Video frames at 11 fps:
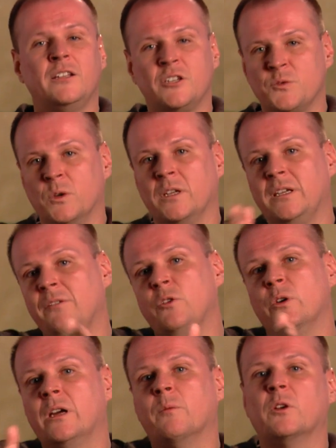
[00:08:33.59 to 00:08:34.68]
Just want to give
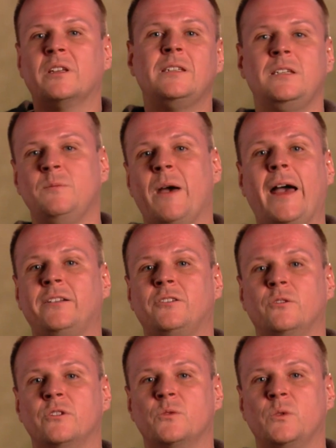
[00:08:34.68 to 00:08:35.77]
you a couple to key back
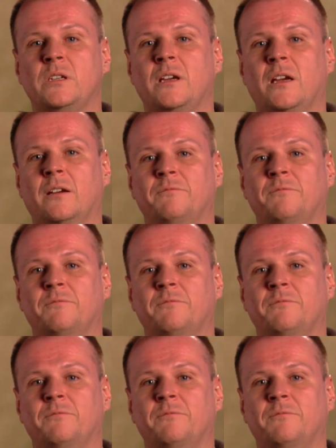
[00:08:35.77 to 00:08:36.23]
to as we